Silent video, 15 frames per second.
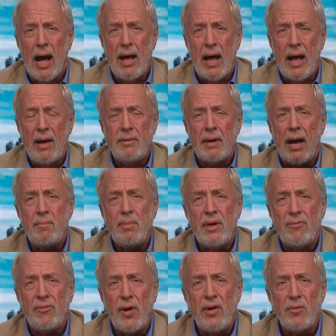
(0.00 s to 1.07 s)
I'd be
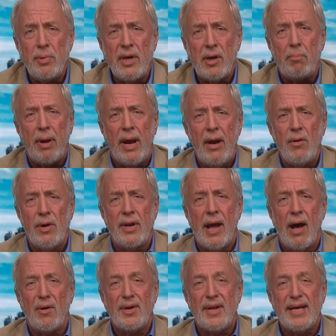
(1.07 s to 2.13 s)
afraid of being a parent
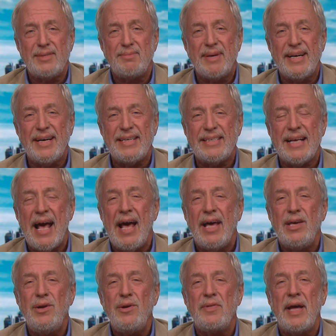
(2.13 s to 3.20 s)
nowadays because,
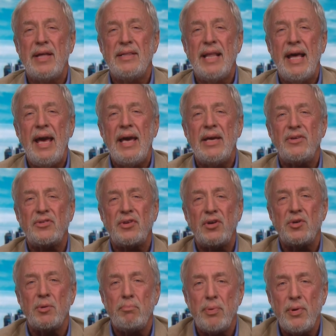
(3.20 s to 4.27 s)
you know, they lay
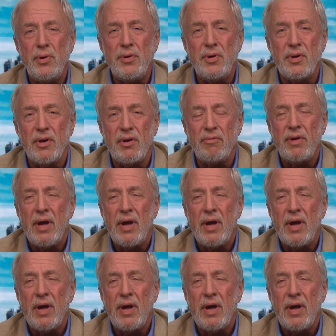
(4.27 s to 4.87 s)
such a burden of